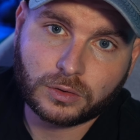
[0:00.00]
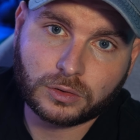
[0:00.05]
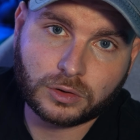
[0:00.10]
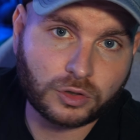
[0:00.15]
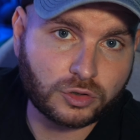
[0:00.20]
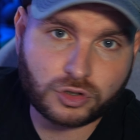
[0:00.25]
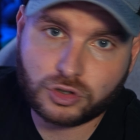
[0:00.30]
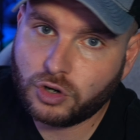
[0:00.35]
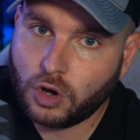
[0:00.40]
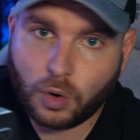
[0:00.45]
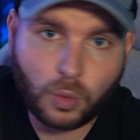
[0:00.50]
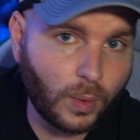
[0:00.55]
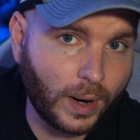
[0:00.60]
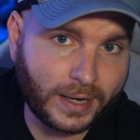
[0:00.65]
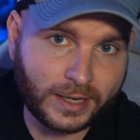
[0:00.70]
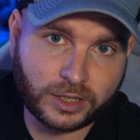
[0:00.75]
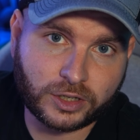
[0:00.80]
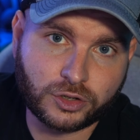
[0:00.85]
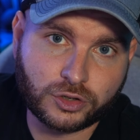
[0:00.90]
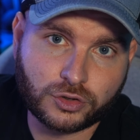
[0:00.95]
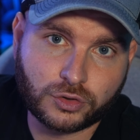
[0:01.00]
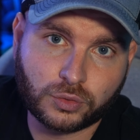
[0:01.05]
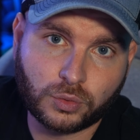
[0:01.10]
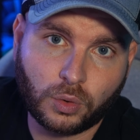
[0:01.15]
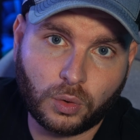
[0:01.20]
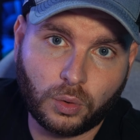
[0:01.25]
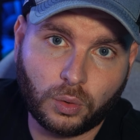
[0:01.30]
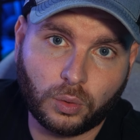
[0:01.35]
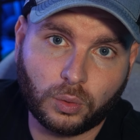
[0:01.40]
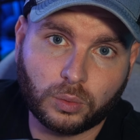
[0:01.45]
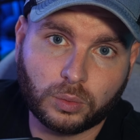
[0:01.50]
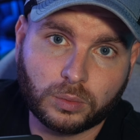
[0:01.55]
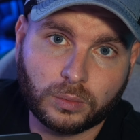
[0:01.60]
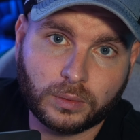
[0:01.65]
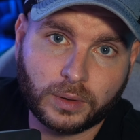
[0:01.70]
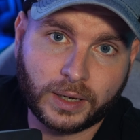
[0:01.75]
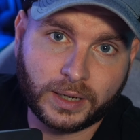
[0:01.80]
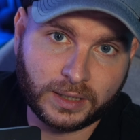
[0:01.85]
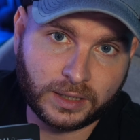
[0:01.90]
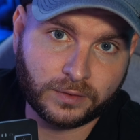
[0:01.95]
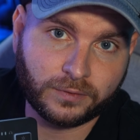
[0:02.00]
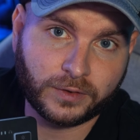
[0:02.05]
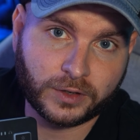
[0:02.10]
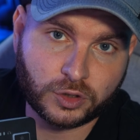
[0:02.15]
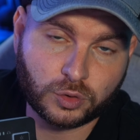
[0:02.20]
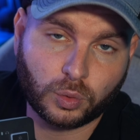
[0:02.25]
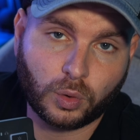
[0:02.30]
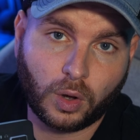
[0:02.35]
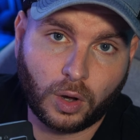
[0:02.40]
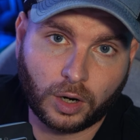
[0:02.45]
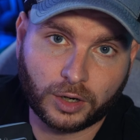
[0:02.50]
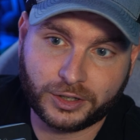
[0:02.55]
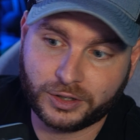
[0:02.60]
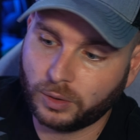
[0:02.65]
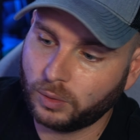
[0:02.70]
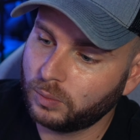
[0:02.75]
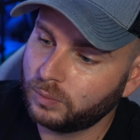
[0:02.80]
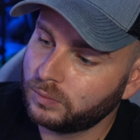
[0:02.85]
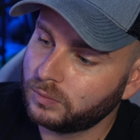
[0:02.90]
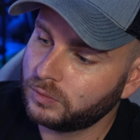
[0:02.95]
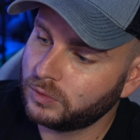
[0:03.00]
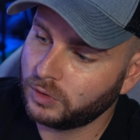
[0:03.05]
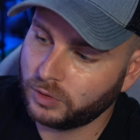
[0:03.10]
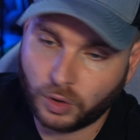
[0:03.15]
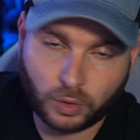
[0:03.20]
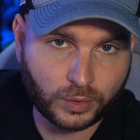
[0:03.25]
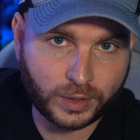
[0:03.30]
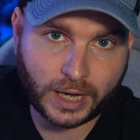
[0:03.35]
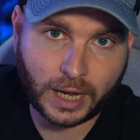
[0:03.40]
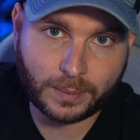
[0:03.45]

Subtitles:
there's no way to control individual audio. The only